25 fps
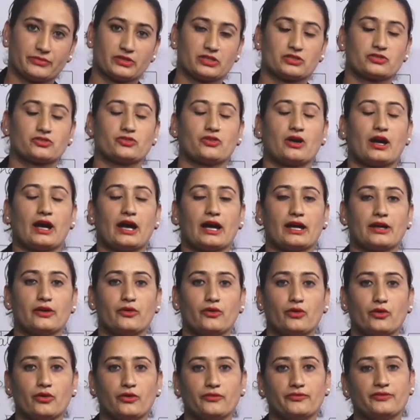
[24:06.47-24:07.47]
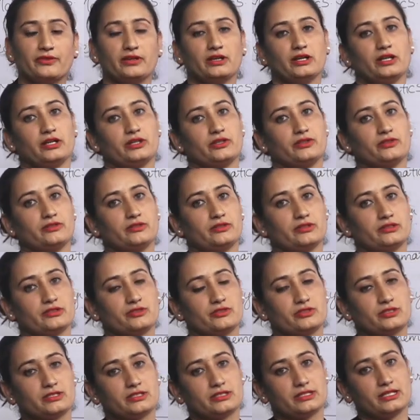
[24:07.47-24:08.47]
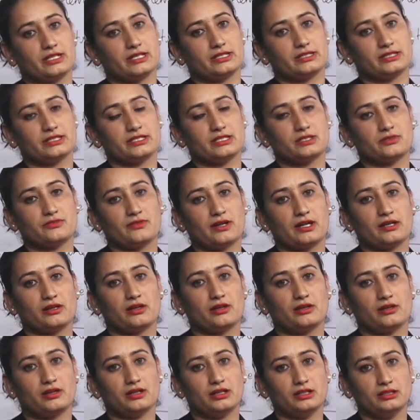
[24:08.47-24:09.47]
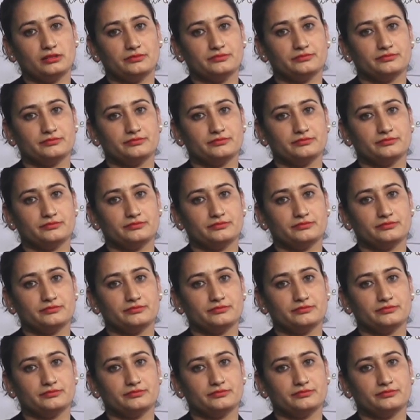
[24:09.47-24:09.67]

So I hope you understand this one all.